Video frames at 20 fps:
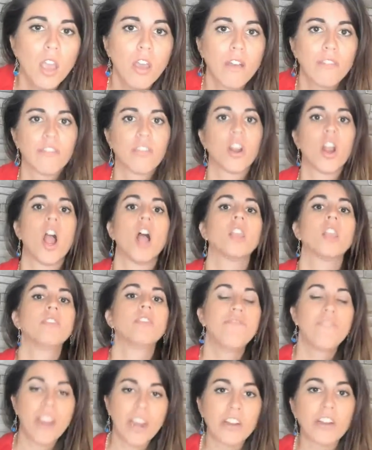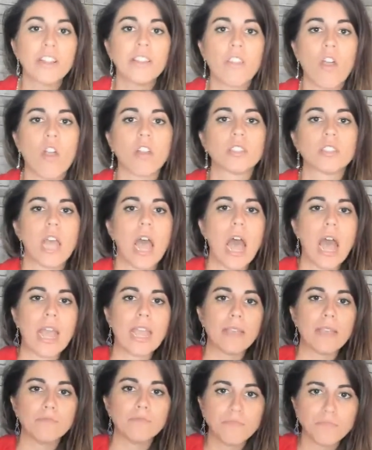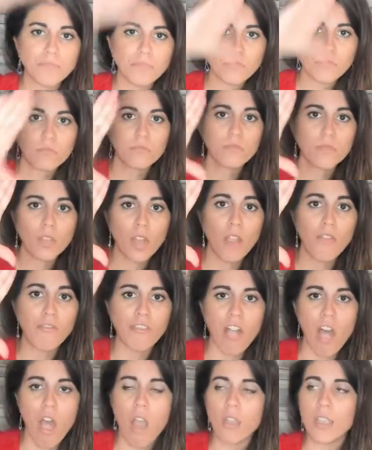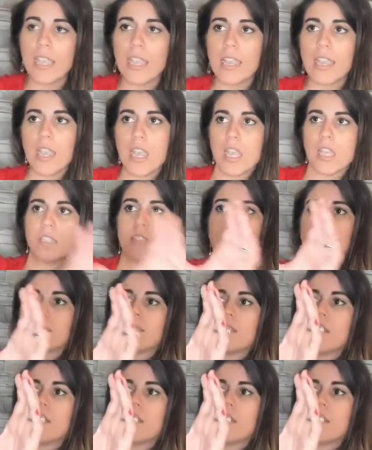for a very long time, vlogging is,